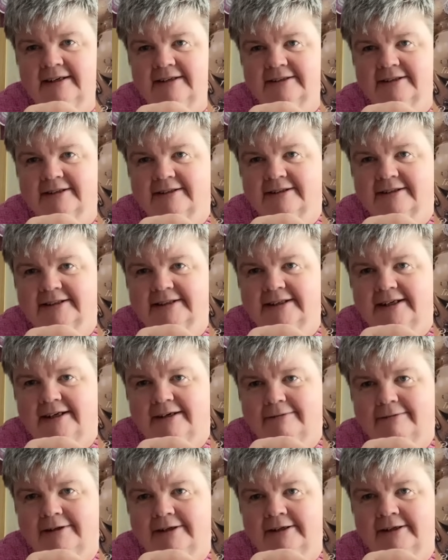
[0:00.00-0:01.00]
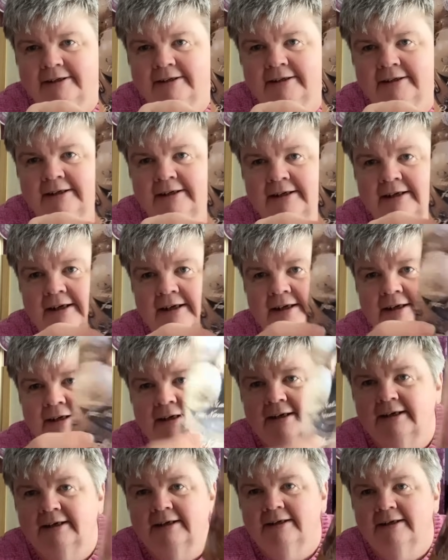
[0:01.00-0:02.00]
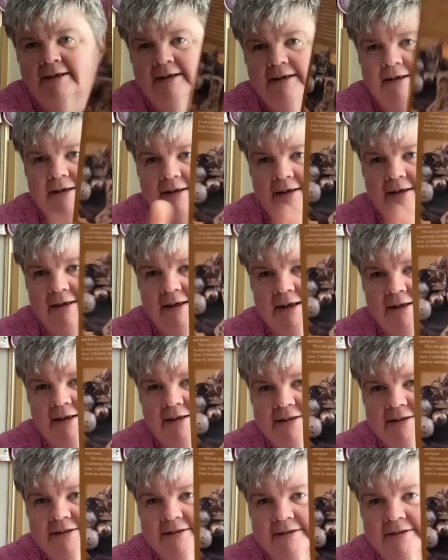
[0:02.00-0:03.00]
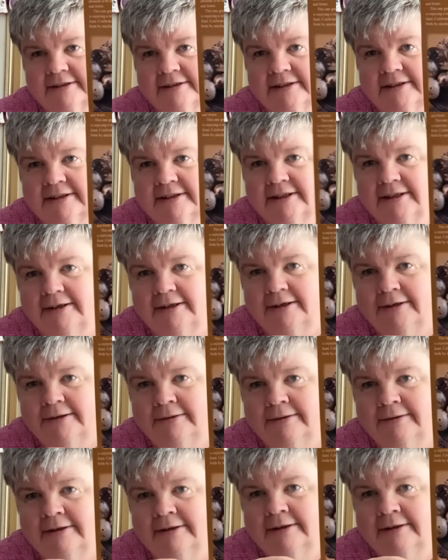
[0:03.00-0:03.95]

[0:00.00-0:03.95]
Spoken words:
So there's that one. And then there's those two.